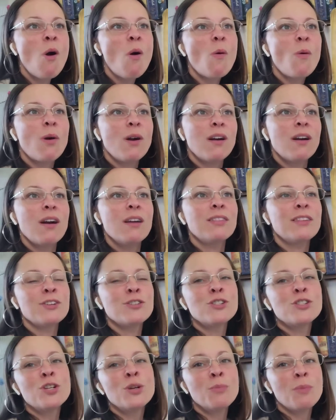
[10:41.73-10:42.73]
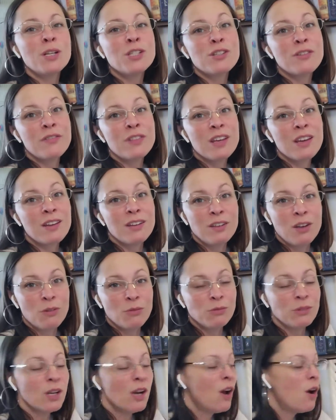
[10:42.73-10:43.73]
or there's too much of the
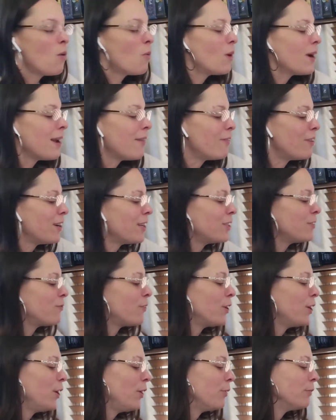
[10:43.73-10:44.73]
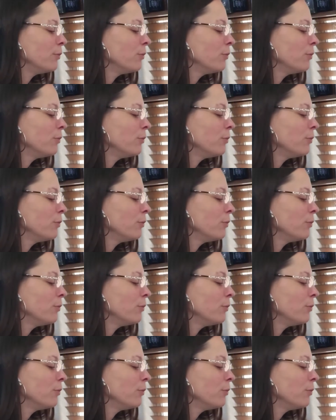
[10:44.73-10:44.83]
unknown, whatever it is for you.